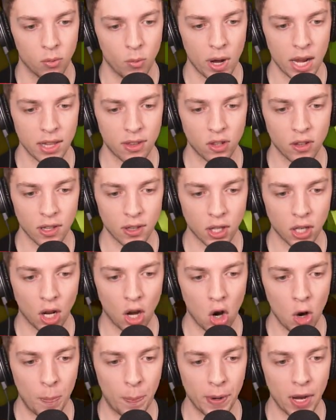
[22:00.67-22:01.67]
Wait, so it's
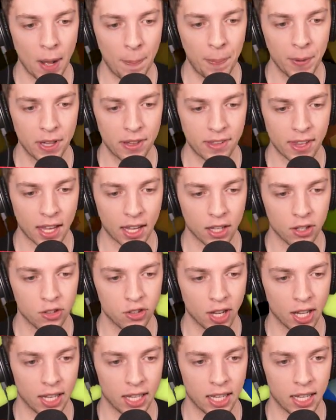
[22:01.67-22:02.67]
gonna open up in a
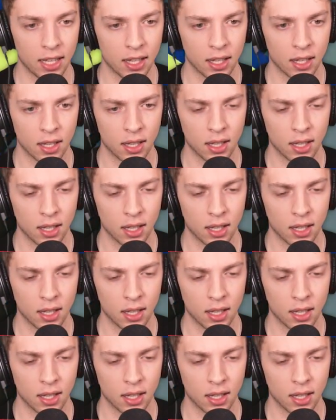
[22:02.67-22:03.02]
second, Jelly.